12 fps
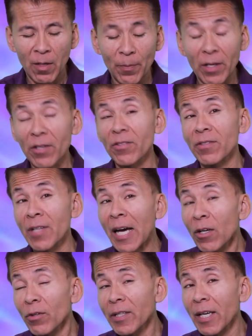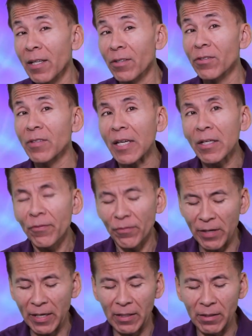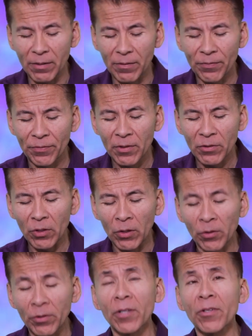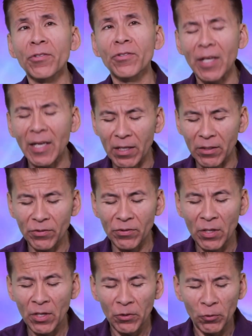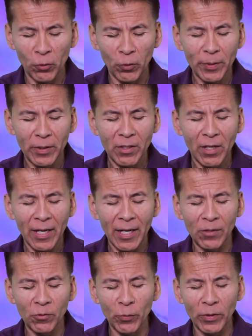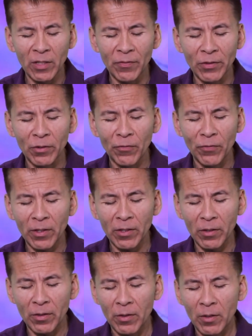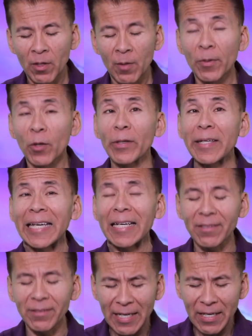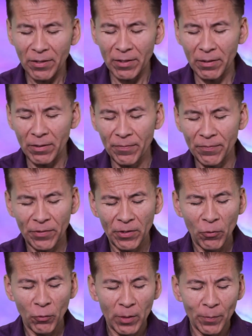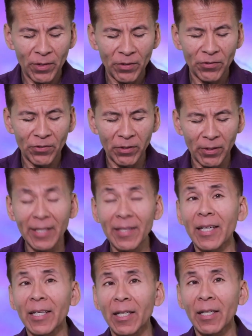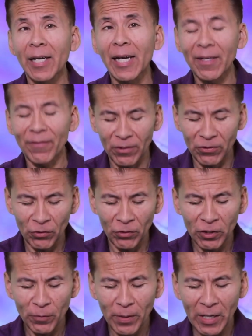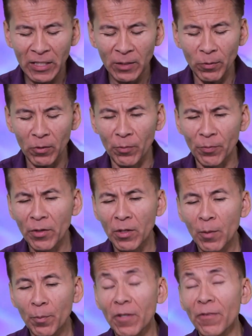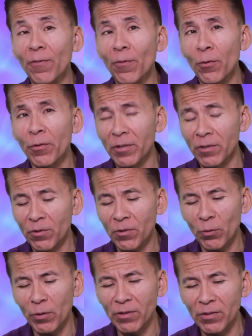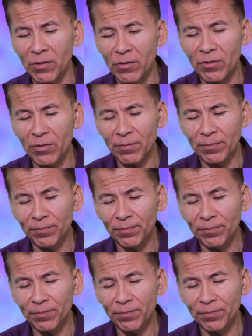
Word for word: But it's not okay to stay afraid. The Lord understands there will be times when we give in to fear, but we can't stay there. We must slay that Goliath as soon as possible before it destroys us.